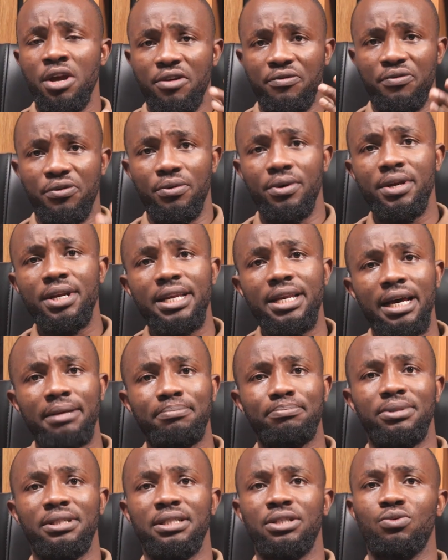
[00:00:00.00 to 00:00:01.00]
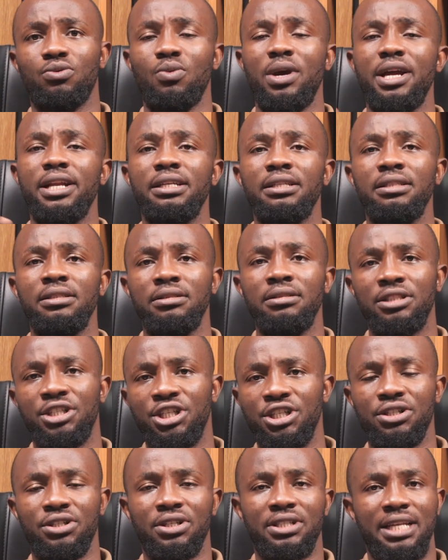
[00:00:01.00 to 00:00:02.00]
if you read that place, when
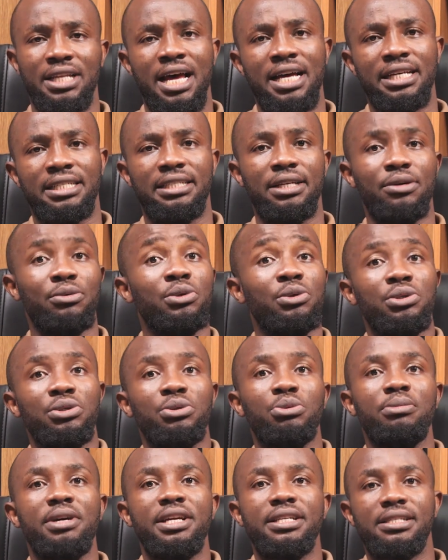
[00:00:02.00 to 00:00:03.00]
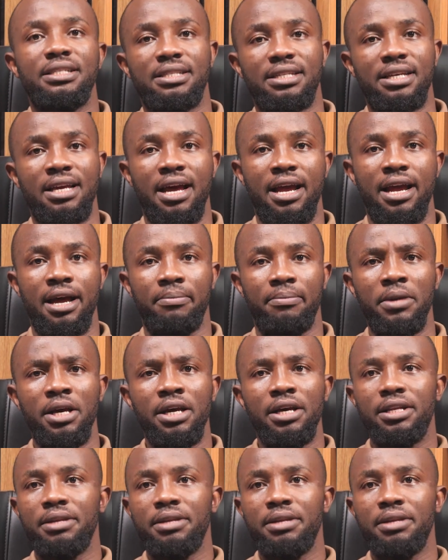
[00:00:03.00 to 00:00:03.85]
Jesus asked them, who do men say I am?